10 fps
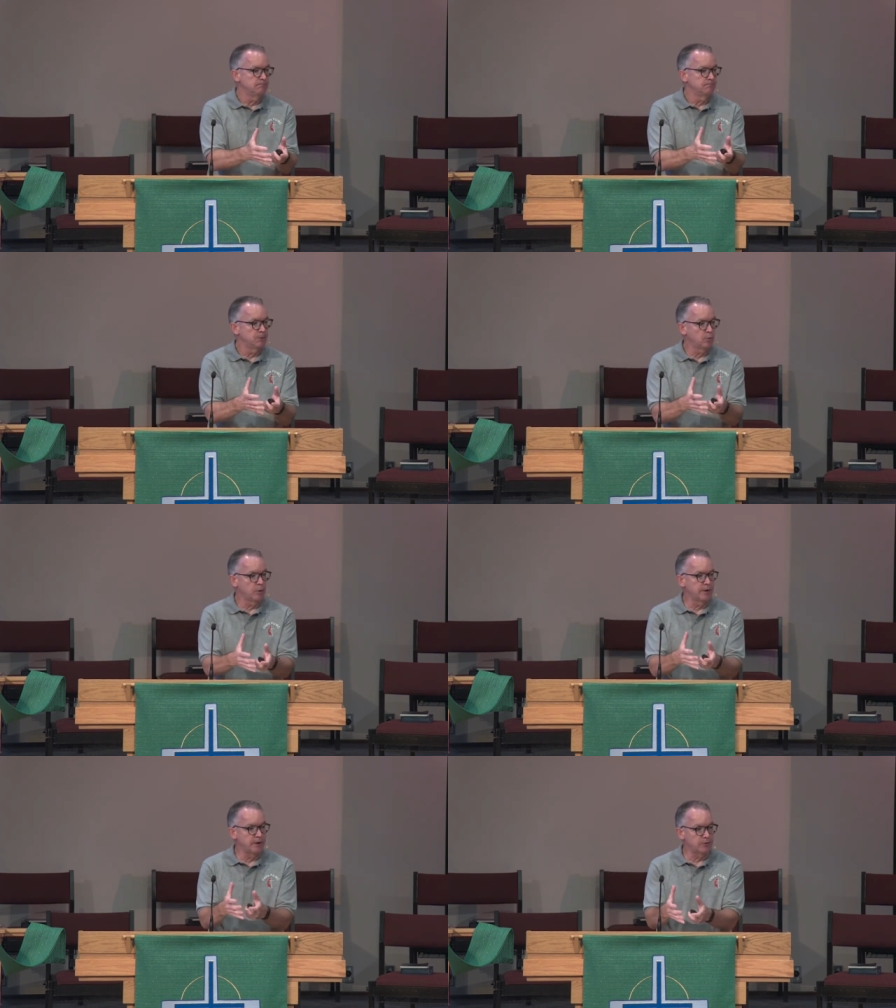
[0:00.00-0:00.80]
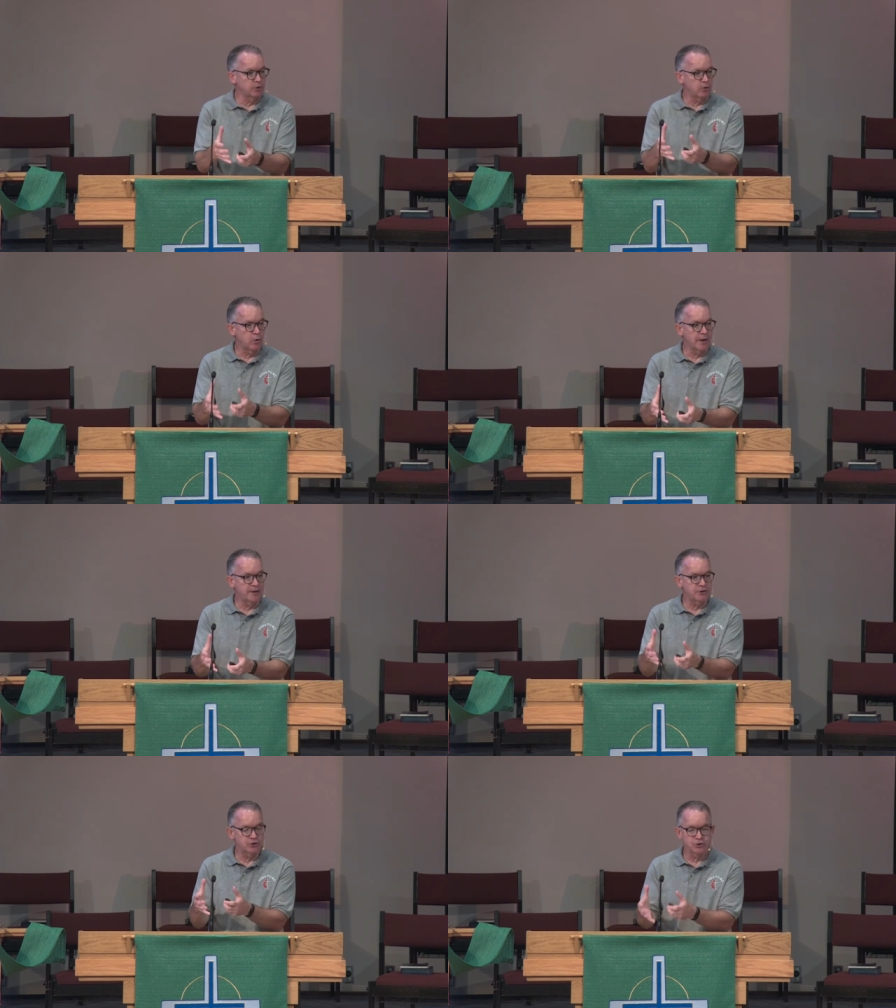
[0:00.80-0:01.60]
but we're never
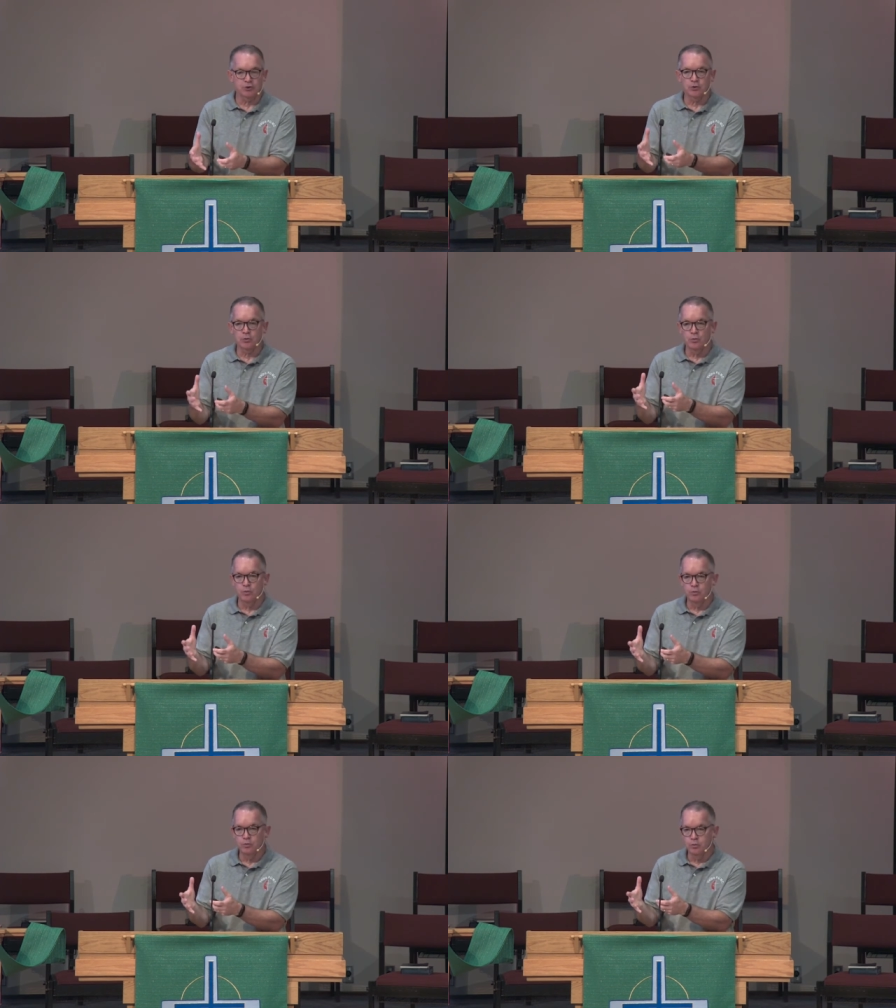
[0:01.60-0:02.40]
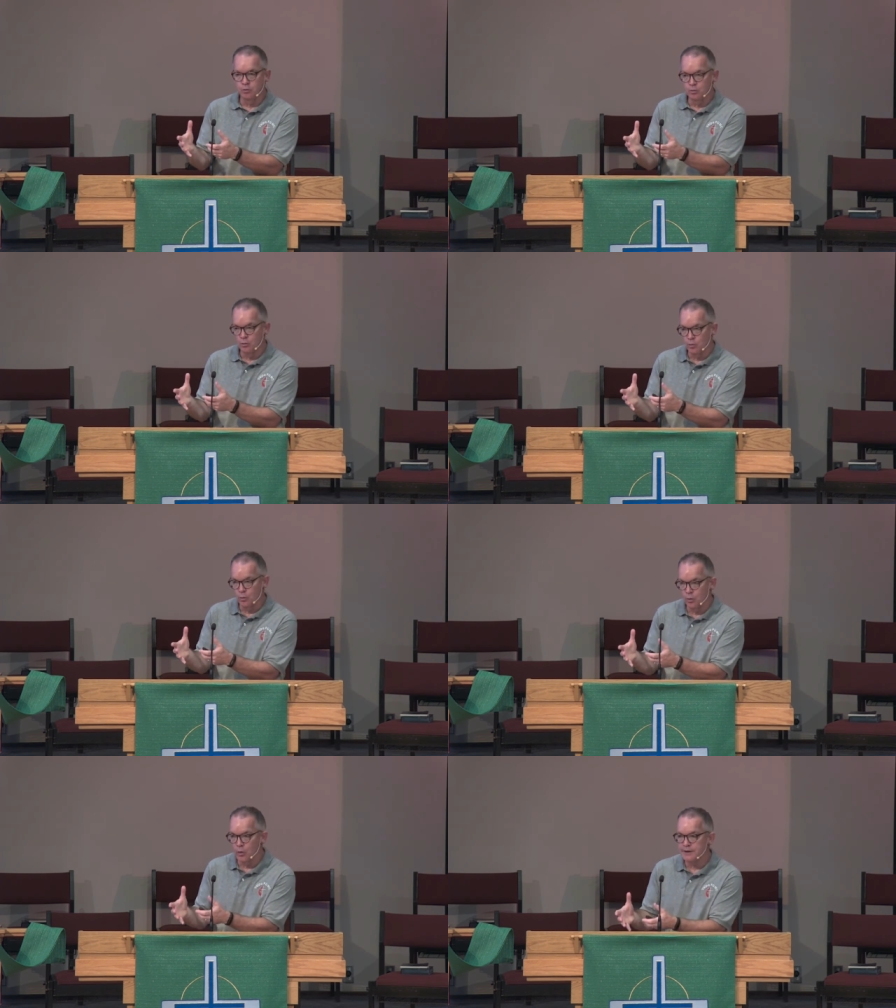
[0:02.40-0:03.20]
quite sure
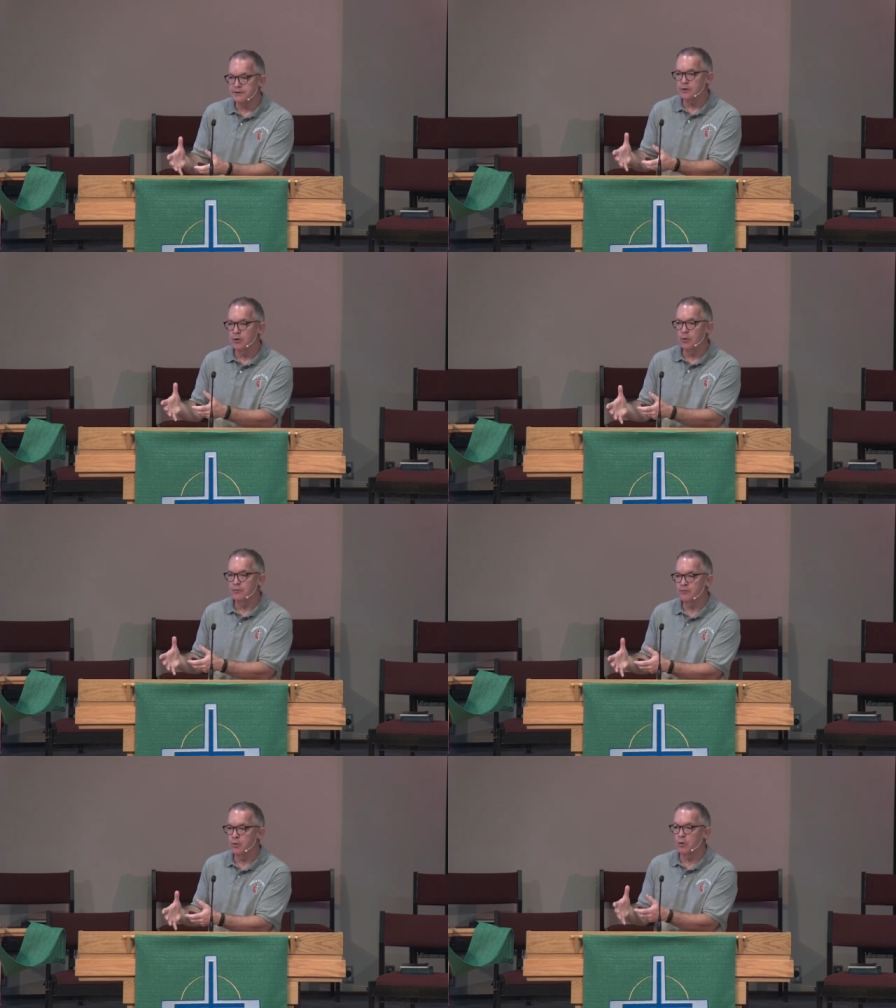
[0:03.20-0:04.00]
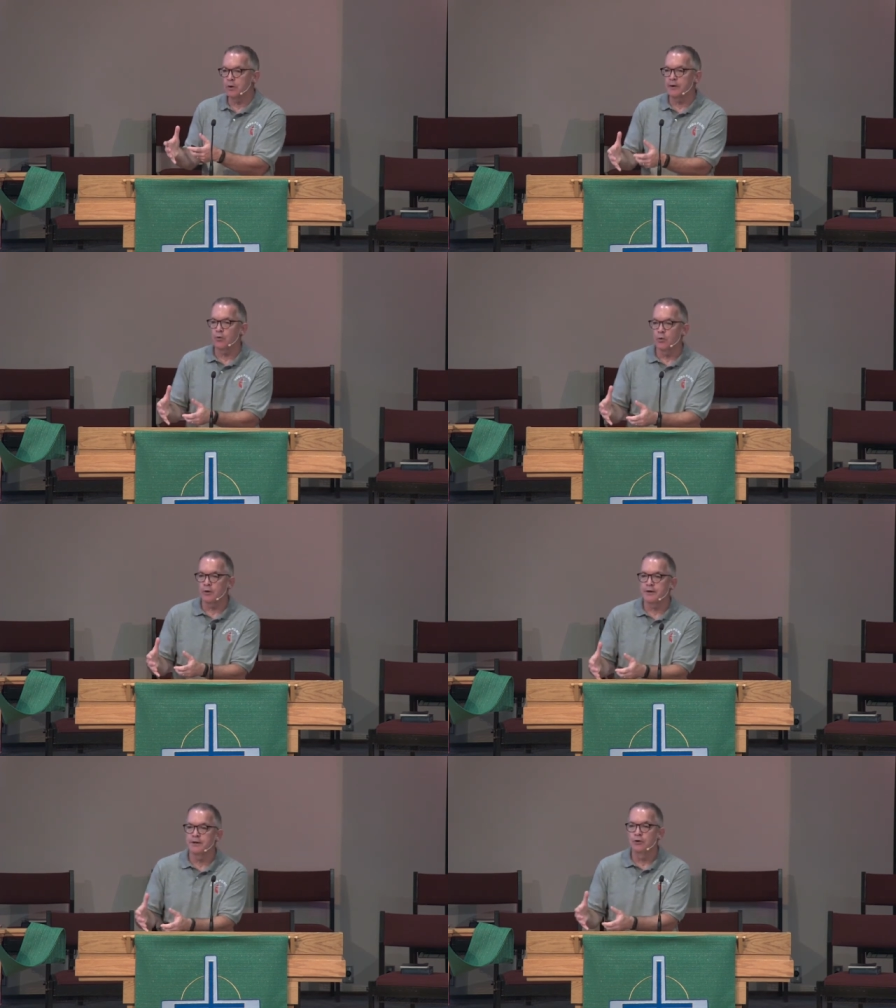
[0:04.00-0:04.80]
what to hope for
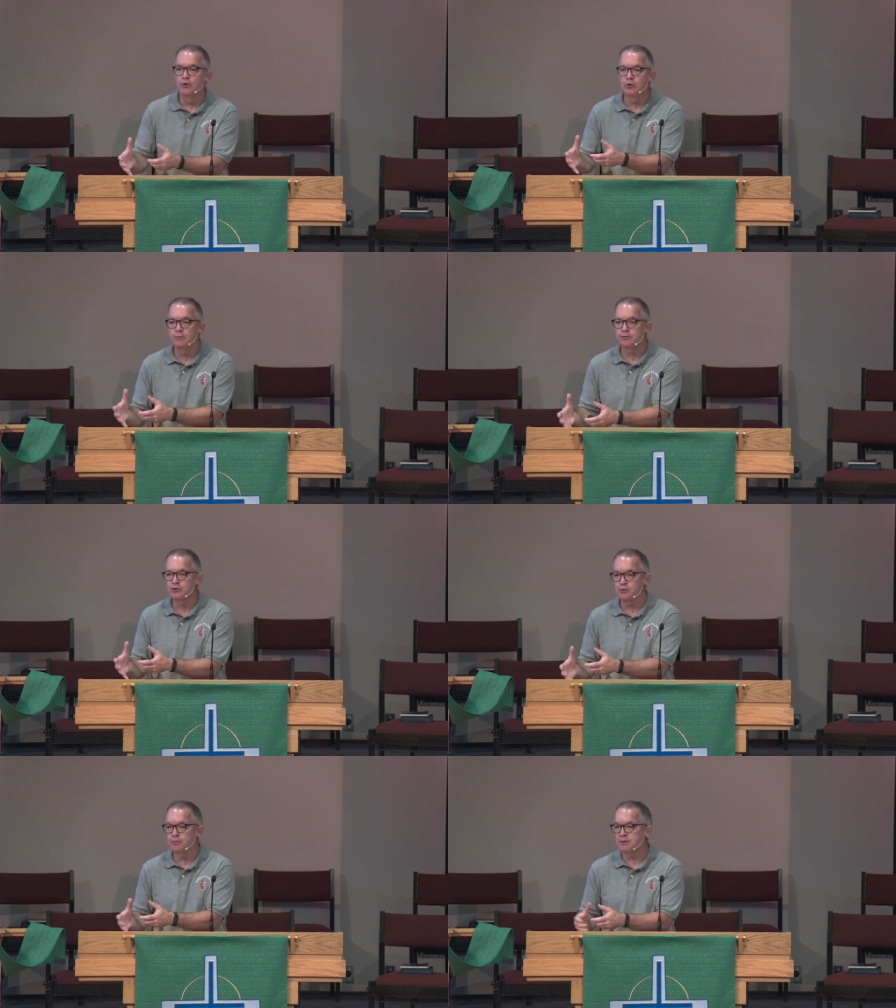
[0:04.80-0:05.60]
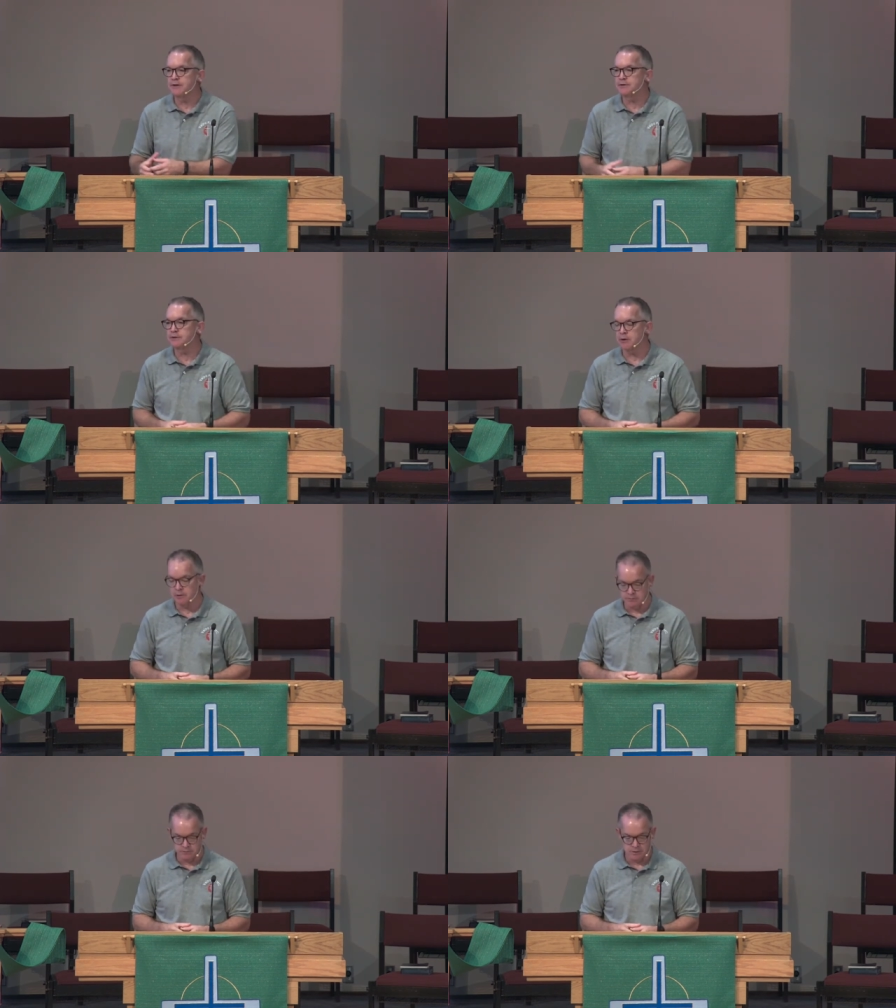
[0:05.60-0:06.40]
or in whom to place our,
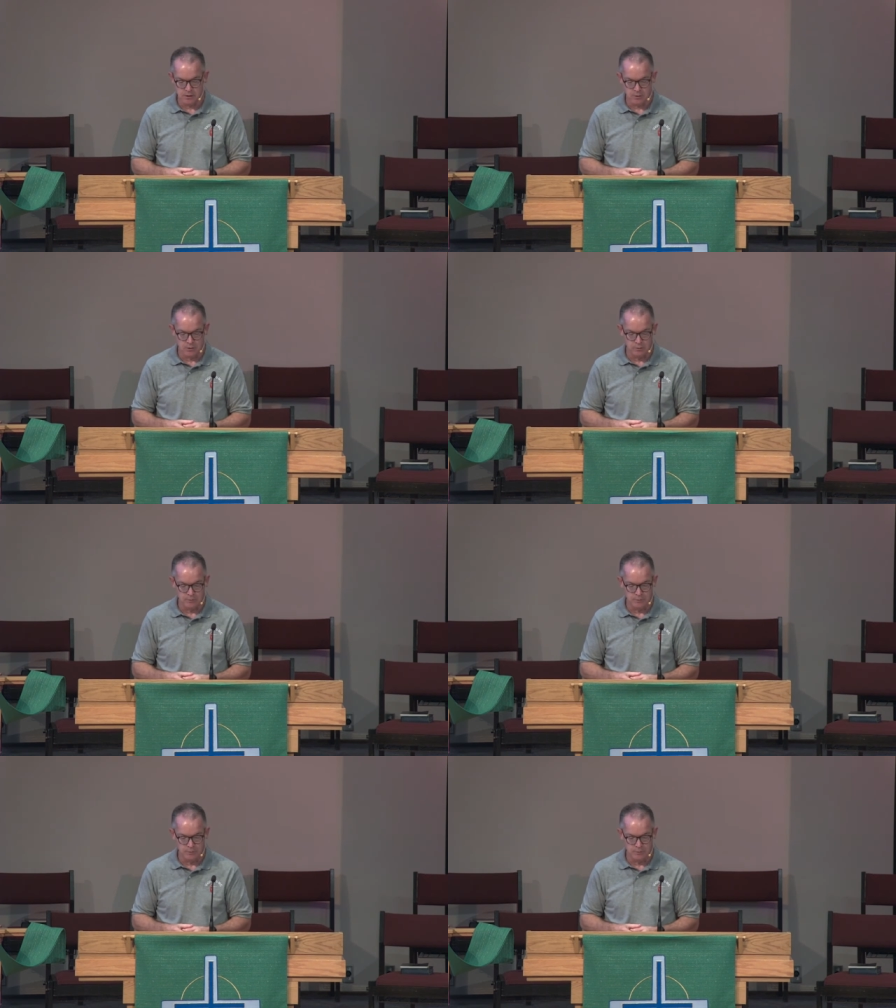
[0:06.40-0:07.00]
our hope.